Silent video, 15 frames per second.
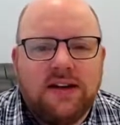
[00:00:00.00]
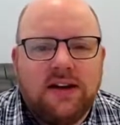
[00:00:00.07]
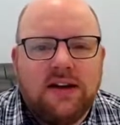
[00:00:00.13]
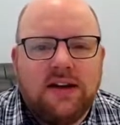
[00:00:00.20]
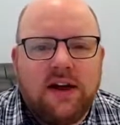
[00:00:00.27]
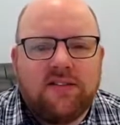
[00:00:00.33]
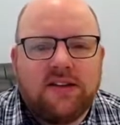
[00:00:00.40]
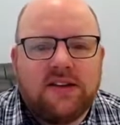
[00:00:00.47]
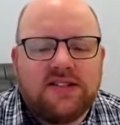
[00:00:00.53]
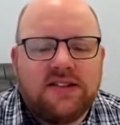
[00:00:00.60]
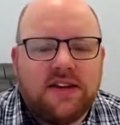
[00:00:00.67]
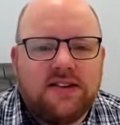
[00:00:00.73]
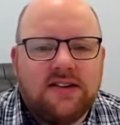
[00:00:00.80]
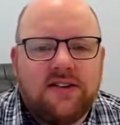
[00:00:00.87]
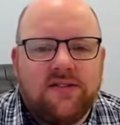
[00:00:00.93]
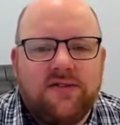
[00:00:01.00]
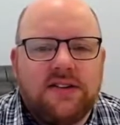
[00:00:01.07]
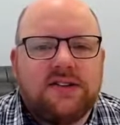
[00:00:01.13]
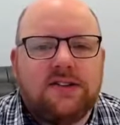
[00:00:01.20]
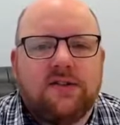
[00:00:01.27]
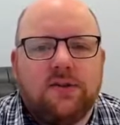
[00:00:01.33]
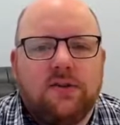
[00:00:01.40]
Having attended the
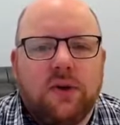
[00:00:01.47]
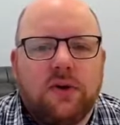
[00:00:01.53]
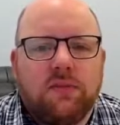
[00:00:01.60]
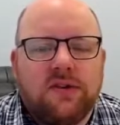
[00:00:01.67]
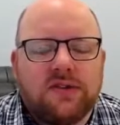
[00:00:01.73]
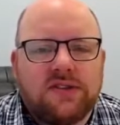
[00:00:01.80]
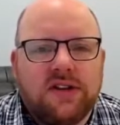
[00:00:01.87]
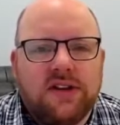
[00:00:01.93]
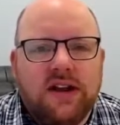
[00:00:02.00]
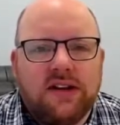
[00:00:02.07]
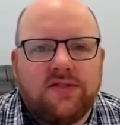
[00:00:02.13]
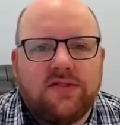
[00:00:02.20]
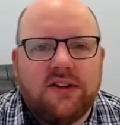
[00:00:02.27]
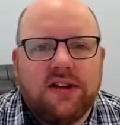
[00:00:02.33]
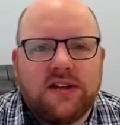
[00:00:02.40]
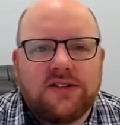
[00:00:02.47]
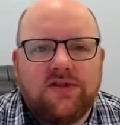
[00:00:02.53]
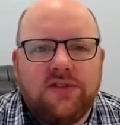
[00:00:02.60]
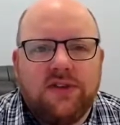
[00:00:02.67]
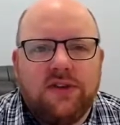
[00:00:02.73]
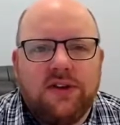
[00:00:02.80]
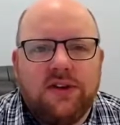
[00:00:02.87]
physical QuickBooks Connect for the last
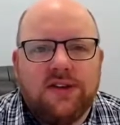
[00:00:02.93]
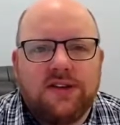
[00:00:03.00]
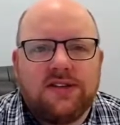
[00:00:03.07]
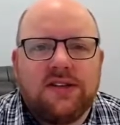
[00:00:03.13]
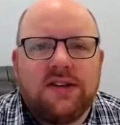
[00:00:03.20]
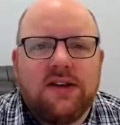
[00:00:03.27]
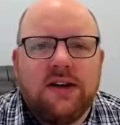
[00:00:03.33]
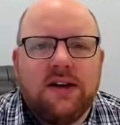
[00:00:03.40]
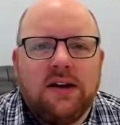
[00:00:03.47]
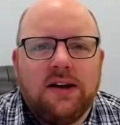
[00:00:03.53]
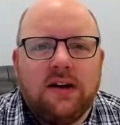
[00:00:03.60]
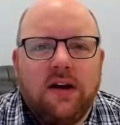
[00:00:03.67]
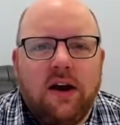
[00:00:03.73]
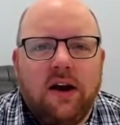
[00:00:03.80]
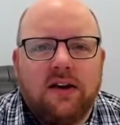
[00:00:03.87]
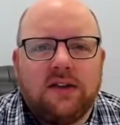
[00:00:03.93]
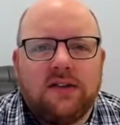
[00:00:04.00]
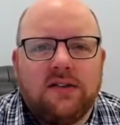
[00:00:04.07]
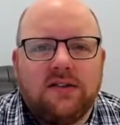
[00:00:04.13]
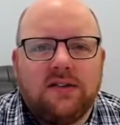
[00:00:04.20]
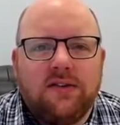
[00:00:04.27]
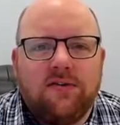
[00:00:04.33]
few years, I
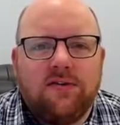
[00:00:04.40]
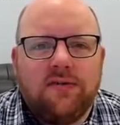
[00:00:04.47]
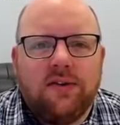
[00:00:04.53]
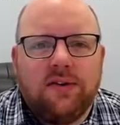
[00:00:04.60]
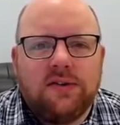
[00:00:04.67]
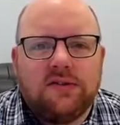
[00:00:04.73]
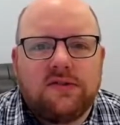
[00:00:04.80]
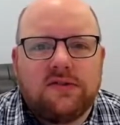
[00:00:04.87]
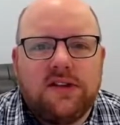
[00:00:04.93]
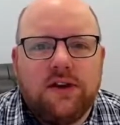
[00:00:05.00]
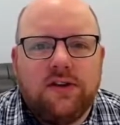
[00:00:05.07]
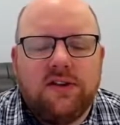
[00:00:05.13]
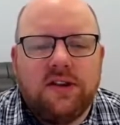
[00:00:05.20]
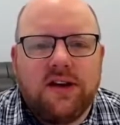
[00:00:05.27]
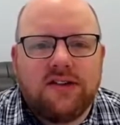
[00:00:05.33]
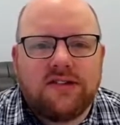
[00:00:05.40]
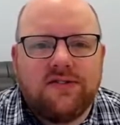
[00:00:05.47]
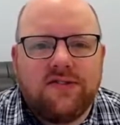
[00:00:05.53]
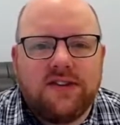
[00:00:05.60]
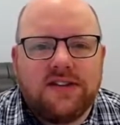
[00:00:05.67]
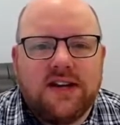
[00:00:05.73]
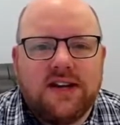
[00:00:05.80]
can tell you that it's a
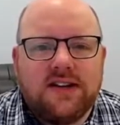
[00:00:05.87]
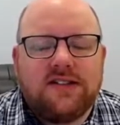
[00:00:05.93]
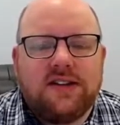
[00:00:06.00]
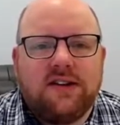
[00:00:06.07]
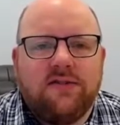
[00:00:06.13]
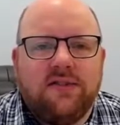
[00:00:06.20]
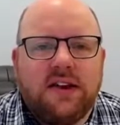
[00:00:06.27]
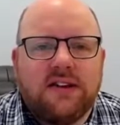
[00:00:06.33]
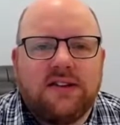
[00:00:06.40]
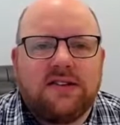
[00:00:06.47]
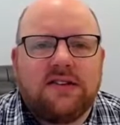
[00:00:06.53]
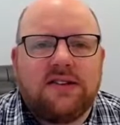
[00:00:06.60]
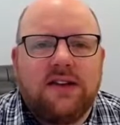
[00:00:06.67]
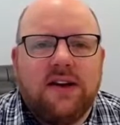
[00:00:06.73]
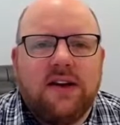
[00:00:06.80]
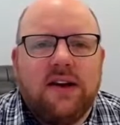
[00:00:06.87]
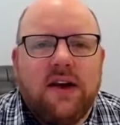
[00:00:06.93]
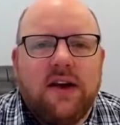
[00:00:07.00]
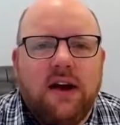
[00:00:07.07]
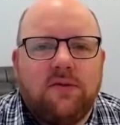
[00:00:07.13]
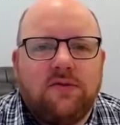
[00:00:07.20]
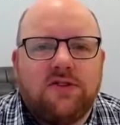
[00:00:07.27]
fantastic event,
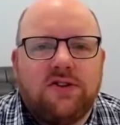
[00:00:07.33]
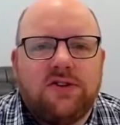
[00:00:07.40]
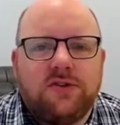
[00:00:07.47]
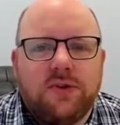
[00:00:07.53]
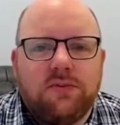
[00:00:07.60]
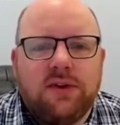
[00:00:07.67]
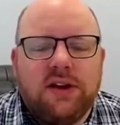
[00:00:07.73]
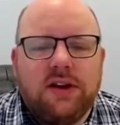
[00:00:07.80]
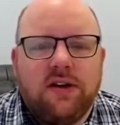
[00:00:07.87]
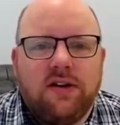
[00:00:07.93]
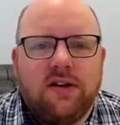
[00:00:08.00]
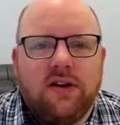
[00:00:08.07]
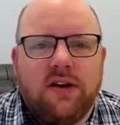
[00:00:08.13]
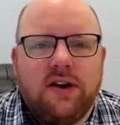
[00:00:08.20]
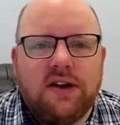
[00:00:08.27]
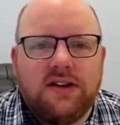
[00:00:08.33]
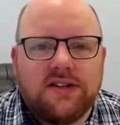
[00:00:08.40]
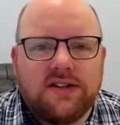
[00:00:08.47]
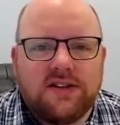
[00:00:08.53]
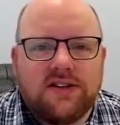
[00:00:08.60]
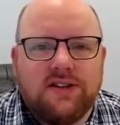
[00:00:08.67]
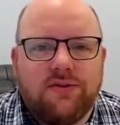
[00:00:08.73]
and due to it being online, it's
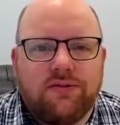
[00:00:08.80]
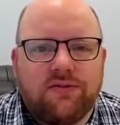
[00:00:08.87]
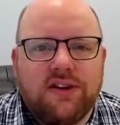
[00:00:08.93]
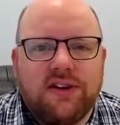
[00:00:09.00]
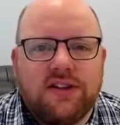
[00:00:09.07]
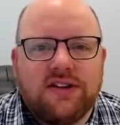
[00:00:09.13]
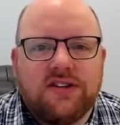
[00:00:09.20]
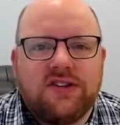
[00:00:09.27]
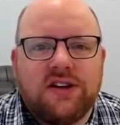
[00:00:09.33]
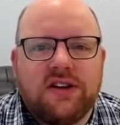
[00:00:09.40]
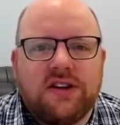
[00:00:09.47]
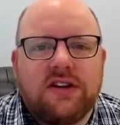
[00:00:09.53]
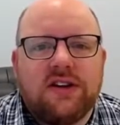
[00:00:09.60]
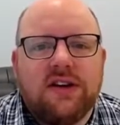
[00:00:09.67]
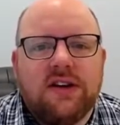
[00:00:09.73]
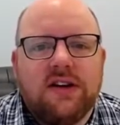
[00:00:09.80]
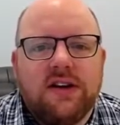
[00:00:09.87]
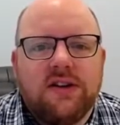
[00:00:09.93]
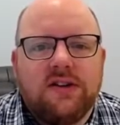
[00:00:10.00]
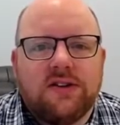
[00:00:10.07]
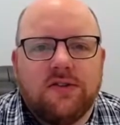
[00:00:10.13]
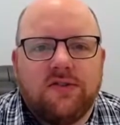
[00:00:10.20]
actually free this year.
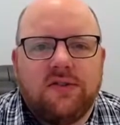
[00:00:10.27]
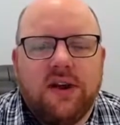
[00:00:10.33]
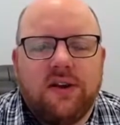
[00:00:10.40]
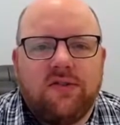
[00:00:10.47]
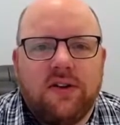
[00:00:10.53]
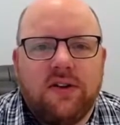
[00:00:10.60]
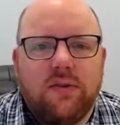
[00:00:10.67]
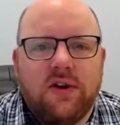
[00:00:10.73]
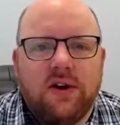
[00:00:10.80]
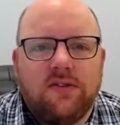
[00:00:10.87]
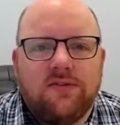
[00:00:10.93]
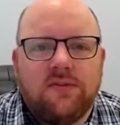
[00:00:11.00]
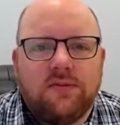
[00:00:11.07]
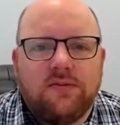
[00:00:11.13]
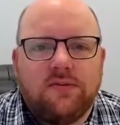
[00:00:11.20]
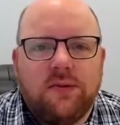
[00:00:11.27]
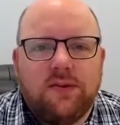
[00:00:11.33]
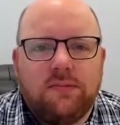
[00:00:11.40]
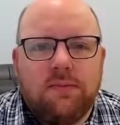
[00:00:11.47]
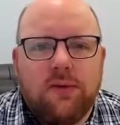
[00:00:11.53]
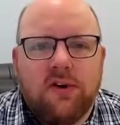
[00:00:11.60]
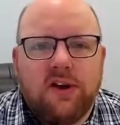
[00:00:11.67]
So definitely worth
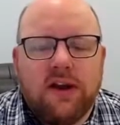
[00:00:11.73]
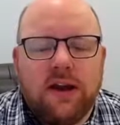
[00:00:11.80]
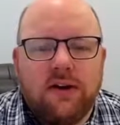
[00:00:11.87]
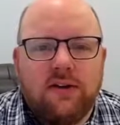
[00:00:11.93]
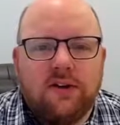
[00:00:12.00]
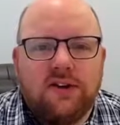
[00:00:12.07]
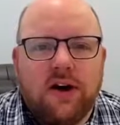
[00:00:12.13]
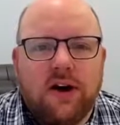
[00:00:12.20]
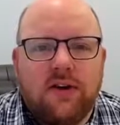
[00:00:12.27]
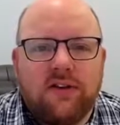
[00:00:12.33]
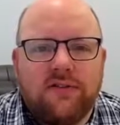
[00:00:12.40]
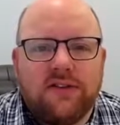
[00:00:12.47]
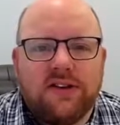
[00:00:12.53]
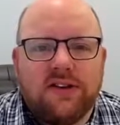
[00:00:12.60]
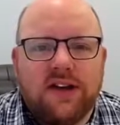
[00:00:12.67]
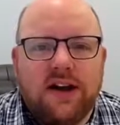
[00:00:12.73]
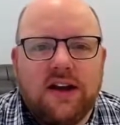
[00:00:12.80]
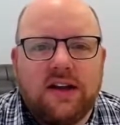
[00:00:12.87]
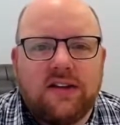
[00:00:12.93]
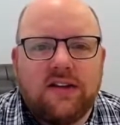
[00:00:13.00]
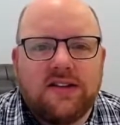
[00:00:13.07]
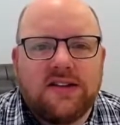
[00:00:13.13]
blocking out your diary for the day
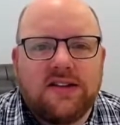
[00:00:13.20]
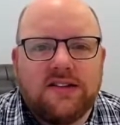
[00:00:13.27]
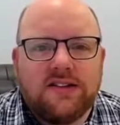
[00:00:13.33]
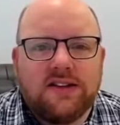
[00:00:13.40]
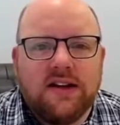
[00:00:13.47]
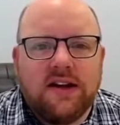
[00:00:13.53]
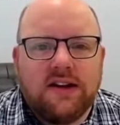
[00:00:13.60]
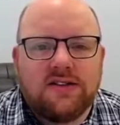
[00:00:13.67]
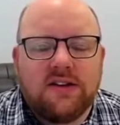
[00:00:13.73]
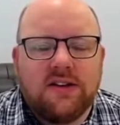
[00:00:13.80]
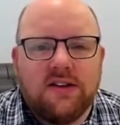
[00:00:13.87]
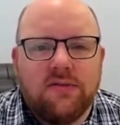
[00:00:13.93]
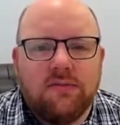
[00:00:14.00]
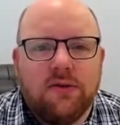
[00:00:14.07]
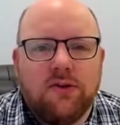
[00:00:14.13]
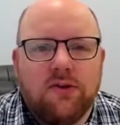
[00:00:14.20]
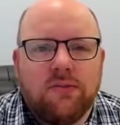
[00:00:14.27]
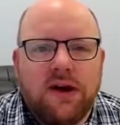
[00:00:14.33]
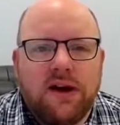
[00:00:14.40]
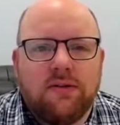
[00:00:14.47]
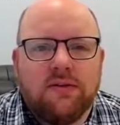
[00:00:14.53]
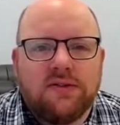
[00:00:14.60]
and attending that to learn more
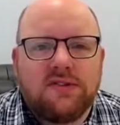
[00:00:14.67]
about